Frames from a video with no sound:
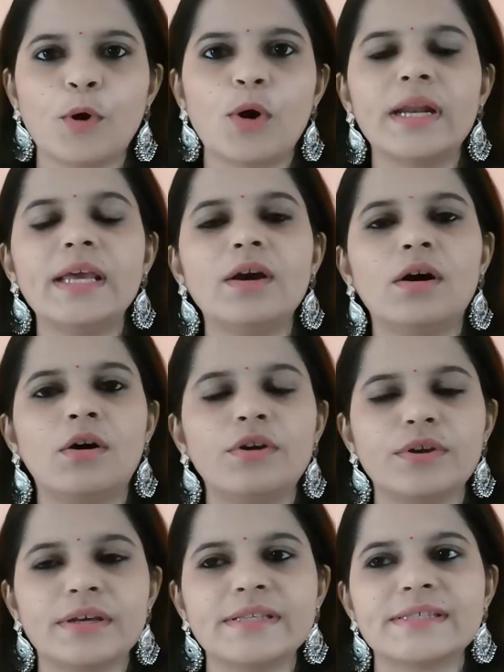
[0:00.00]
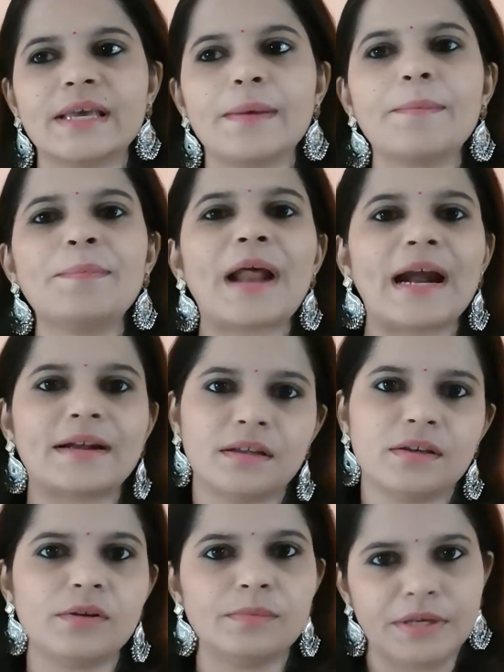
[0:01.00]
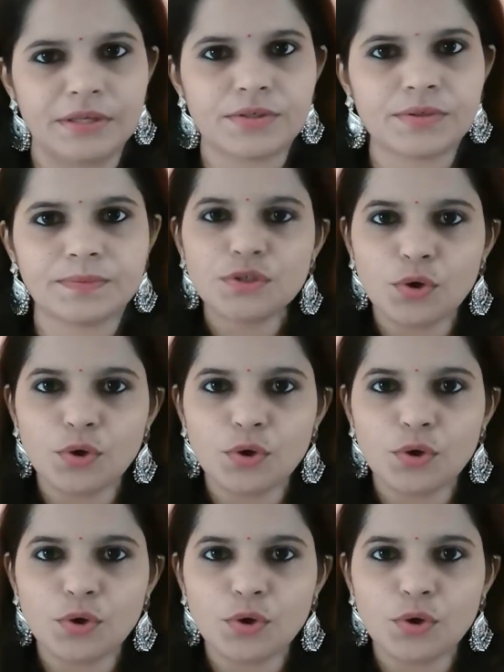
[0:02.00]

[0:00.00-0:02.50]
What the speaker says: purely, or you can say, practical based.